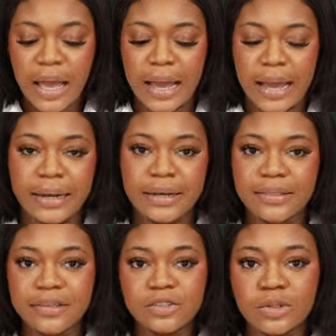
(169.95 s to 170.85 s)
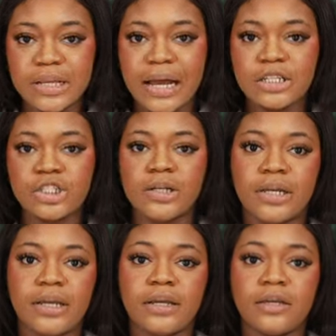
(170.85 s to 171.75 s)
And this was
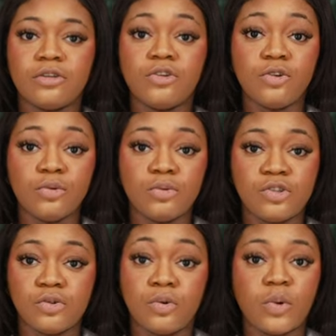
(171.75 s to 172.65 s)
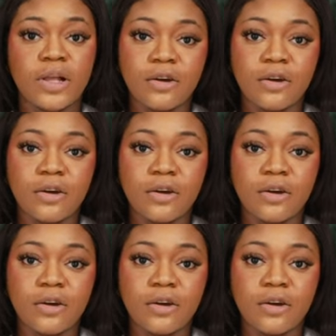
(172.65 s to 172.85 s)
actually due to, well,